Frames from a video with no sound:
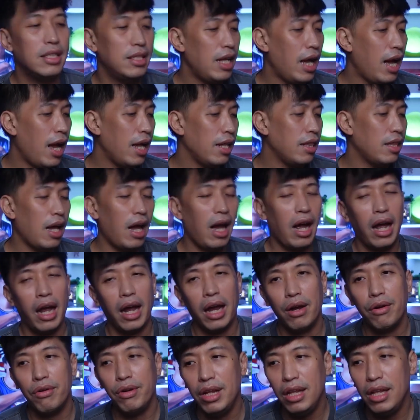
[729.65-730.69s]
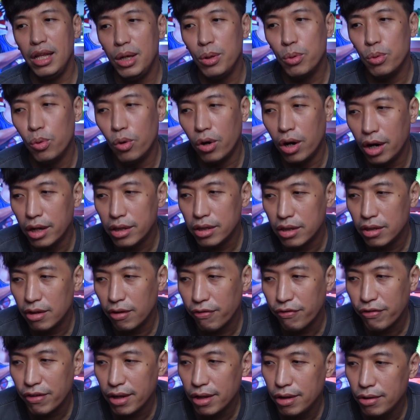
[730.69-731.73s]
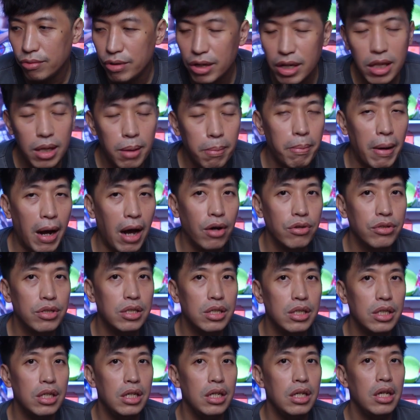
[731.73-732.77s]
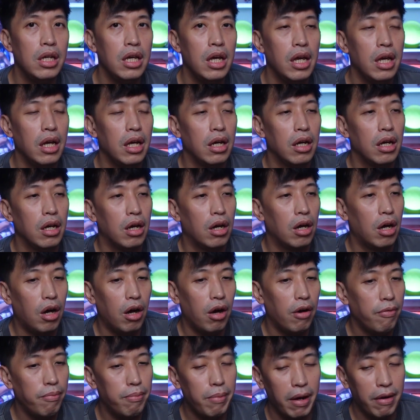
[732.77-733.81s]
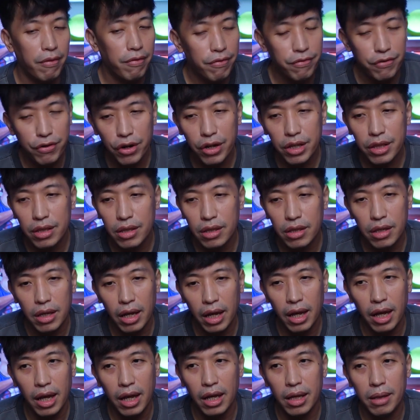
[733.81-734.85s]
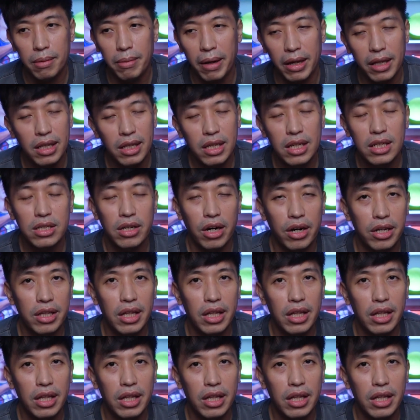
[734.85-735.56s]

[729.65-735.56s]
that I really want to feel really bouncy off my foot and my knees are